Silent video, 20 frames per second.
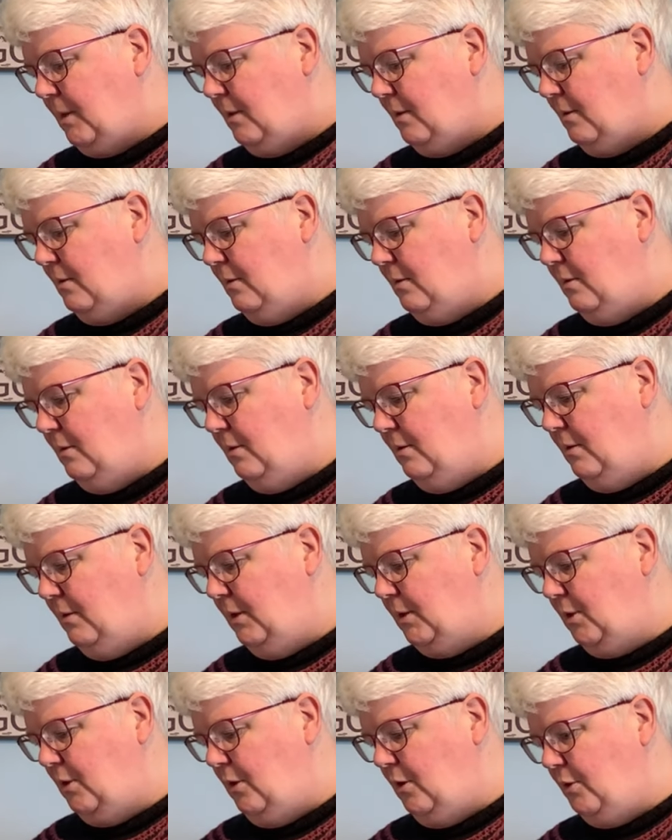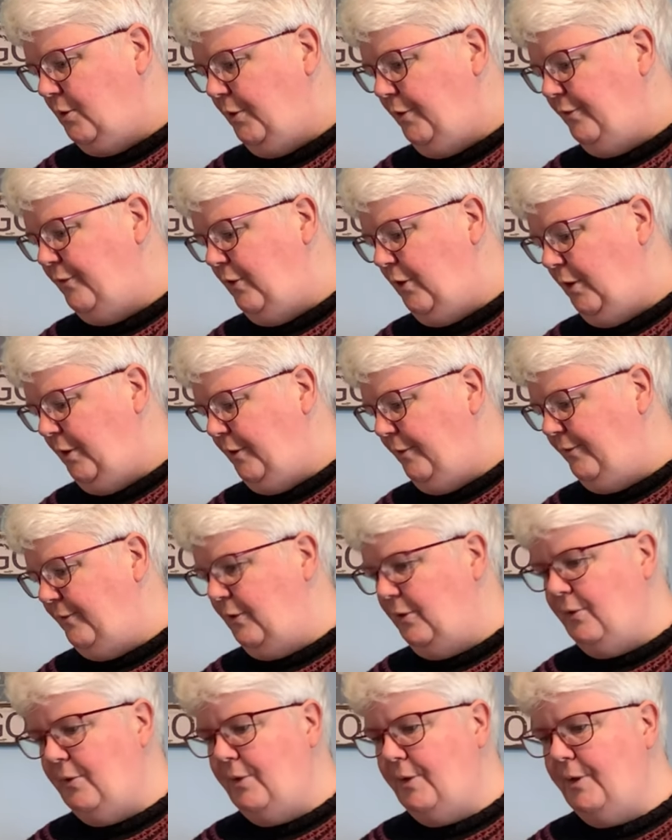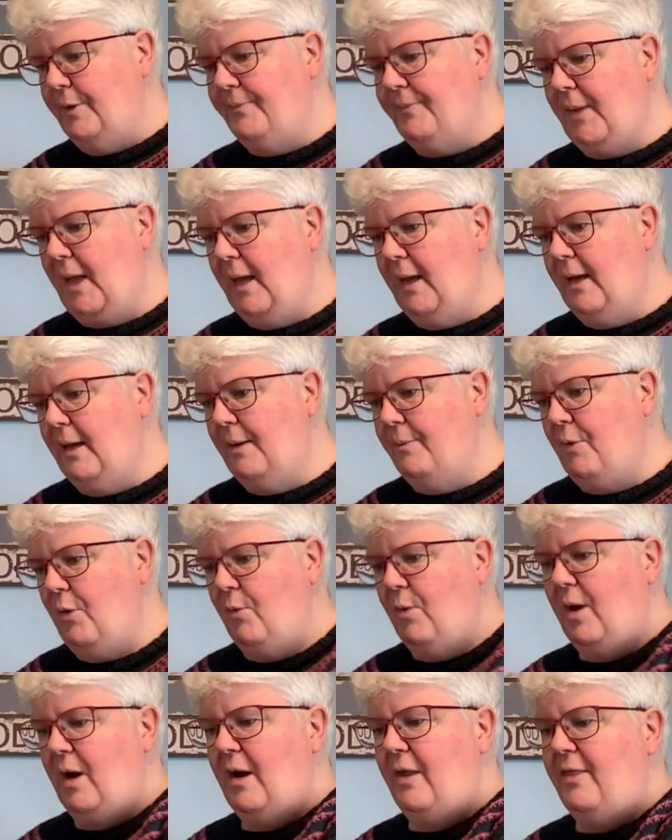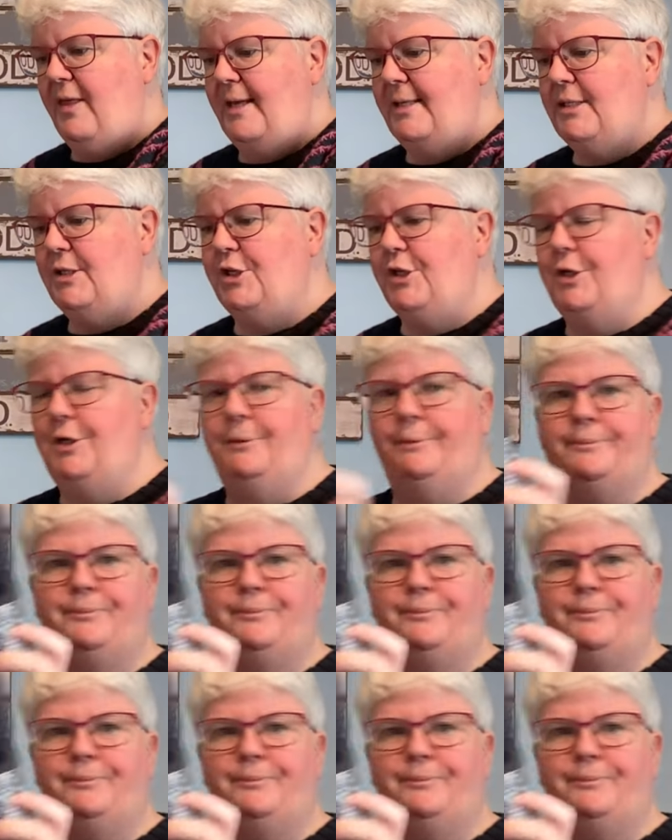it's all going to fall on the floor, were these two.